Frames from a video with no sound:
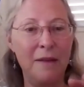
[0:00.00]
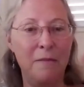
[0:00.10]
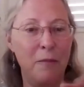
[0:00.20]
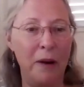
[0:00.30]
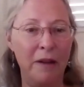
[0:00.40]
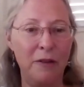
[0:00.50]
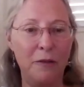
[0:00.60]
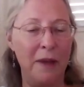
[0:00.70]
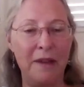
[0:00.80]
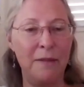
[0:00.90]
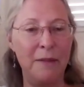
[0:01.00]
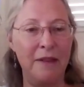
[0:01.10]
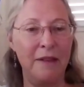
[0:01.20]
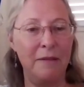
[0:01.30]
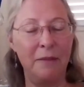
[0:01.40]
brand new
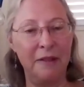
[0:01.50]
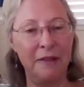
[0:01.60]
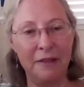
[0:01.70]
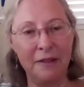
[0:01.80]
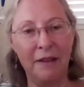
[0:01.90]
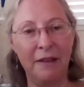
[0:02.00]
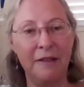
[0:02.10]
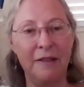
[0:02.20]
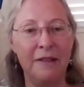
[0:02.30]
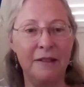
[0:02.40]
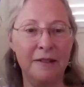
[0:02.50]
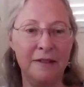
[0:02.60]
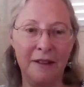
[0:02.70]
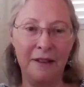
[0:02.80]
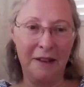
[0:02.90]
baby. My son is